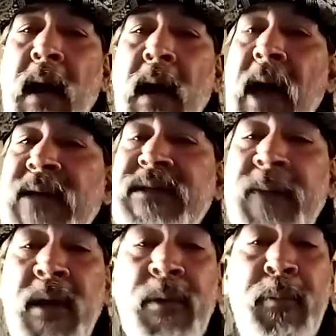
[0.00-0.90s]
ask them
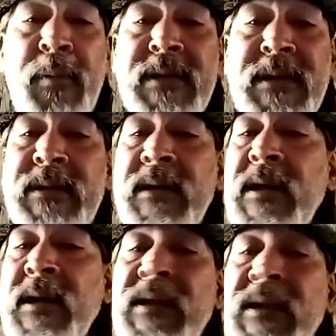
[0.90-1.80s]
how they're feeling,
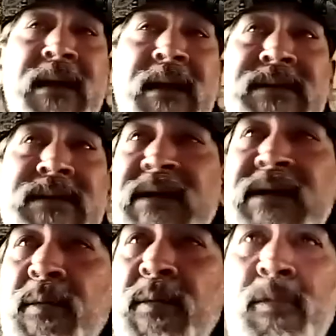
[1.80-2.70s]
like just a
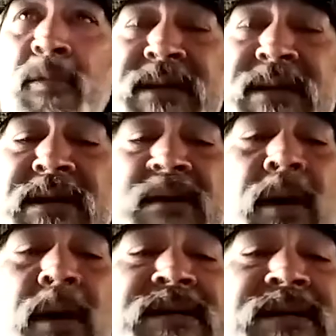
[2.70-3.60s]
couple little basic
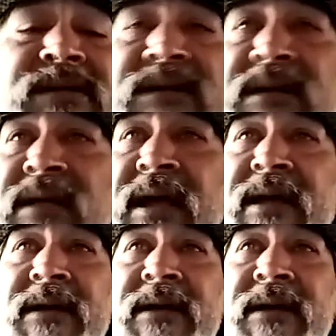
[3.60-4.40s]
questions to, like,